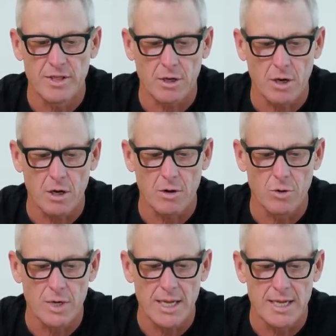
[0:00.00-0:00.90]
and the
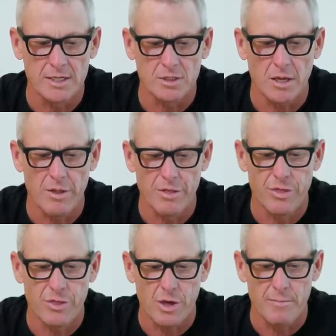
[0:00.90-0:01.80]
code is
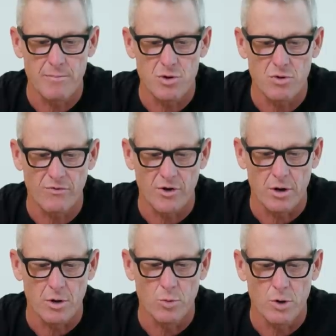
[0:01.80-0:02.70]
the move,
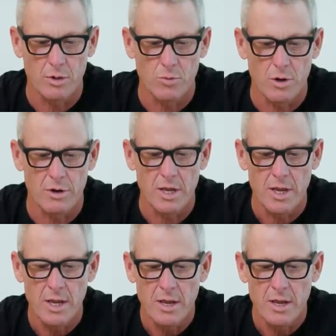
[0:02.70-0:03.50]
all one word.